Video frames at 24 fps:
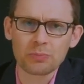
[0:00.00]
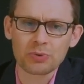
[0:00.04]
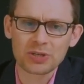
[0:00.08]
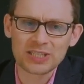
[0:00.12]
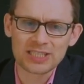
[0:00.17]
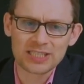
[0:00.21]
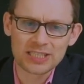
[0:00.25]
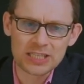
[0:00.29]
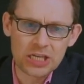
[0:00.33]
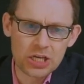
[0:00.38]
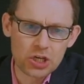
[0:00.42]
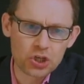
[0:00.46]

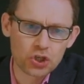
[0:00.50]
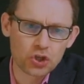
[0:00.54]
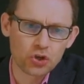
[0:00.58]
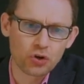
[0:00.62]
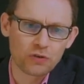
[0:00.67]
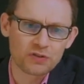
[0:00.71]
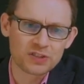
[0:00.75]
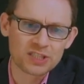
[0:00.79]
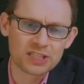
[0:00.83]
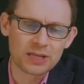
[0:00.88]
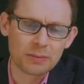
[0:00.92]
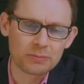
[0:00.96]
procedure
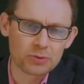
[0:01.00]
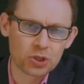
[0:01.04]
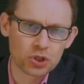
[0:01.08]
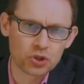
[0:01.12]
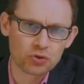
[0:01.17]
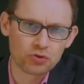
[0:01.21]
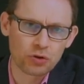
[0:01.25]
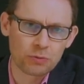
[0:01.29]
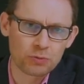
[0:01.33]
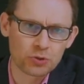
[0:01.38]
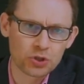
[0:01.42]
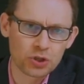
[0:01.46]
of some
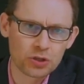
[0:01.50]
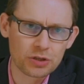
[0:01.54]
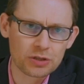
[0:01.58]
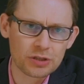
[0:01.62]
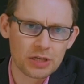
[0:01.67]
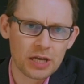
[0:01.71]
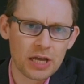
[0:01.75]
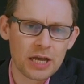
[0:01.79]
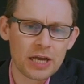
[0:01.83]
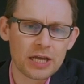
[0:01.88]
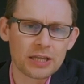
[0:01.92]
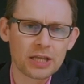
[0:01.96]

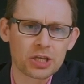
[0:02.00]
description